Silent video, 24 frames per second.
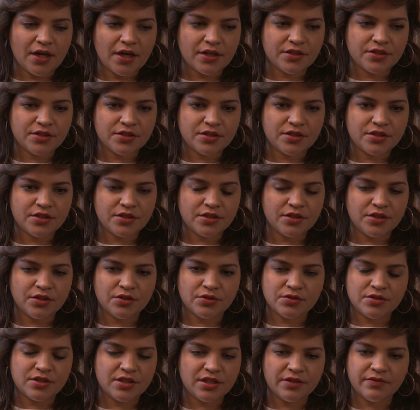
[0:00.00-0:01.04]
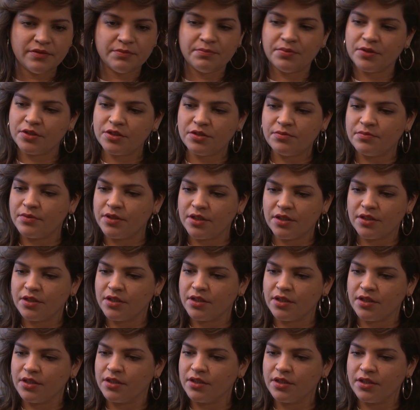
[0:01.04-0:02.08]
I just, you know, Steven pushed me,
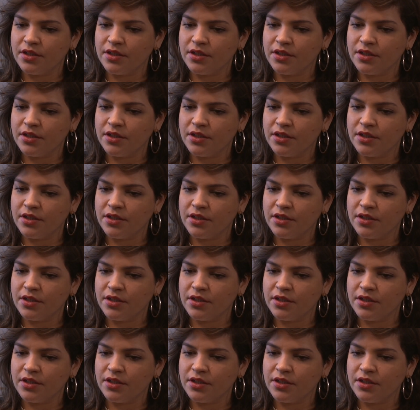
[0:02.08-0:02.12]
and